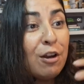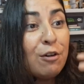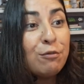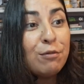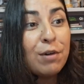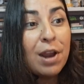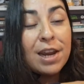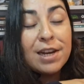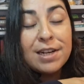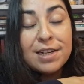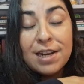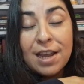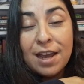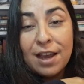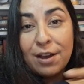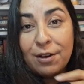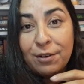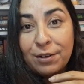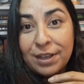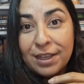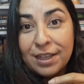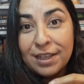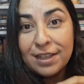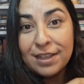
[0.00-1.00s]
Right
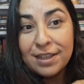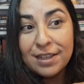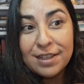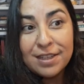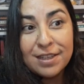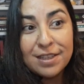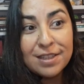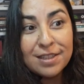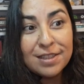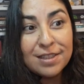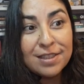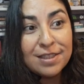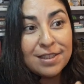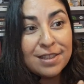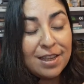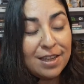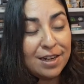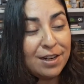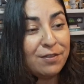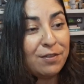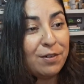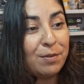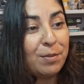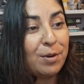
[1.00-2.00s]
now is
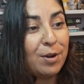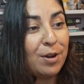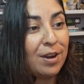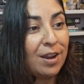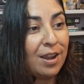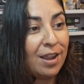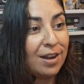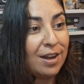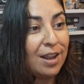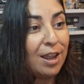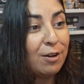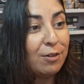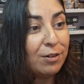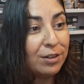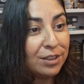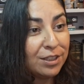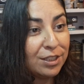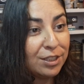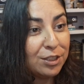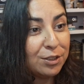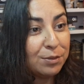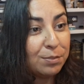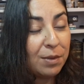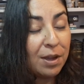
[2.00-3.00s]
Native American
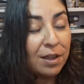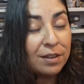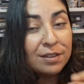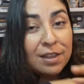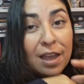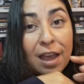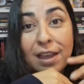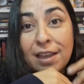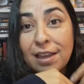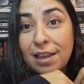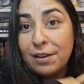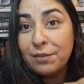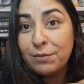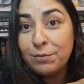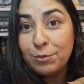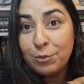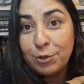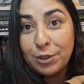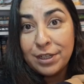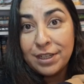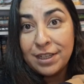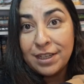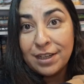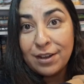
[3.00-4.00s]
Heritage Month. I am
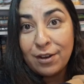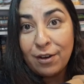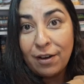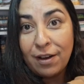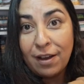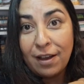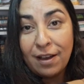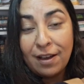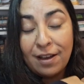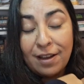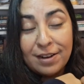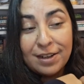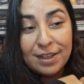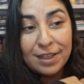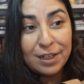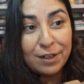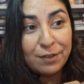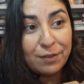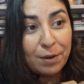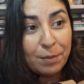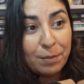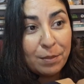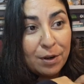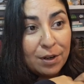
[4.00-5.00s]
reading
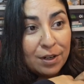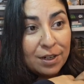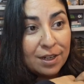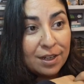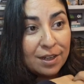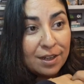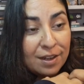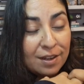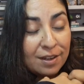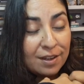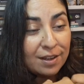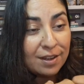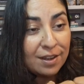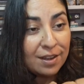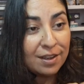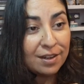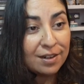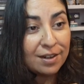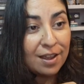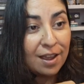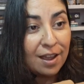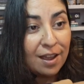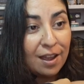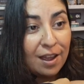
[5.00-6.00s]
Native
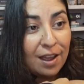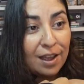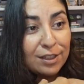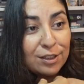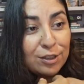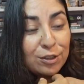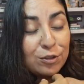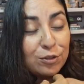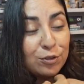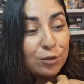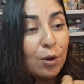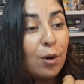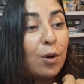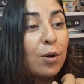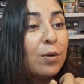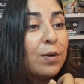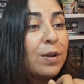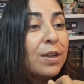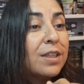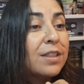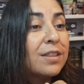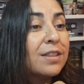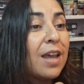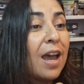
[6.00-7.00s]
American
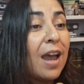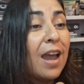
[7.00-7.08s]
stories.